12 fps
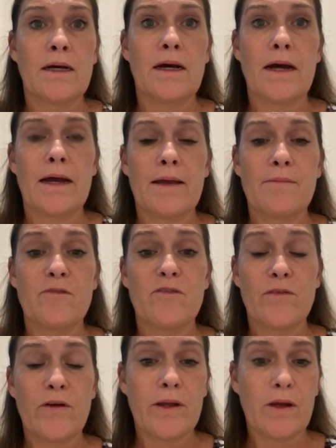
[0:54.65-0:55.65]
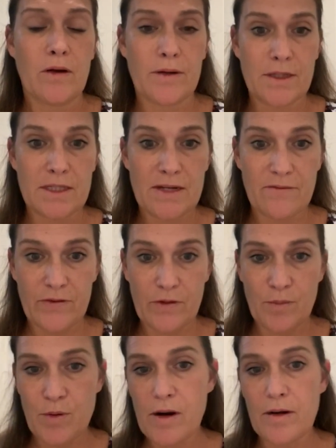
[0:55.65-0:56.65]
I am very honoured and very
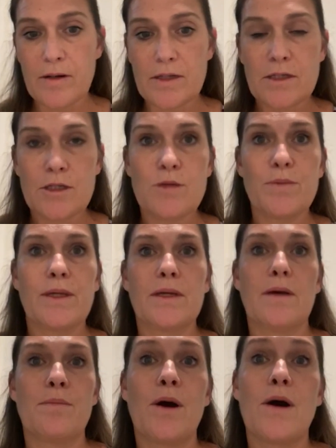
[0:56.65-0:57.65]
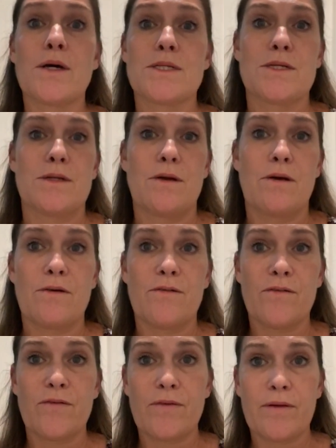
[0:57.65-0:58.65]
proud to be a part of
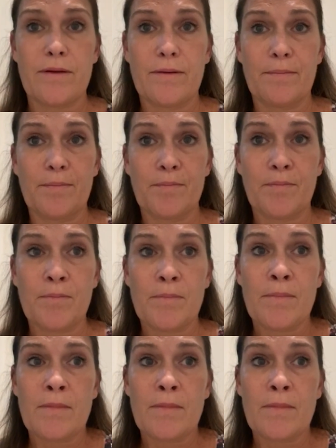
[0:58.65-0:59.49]
um,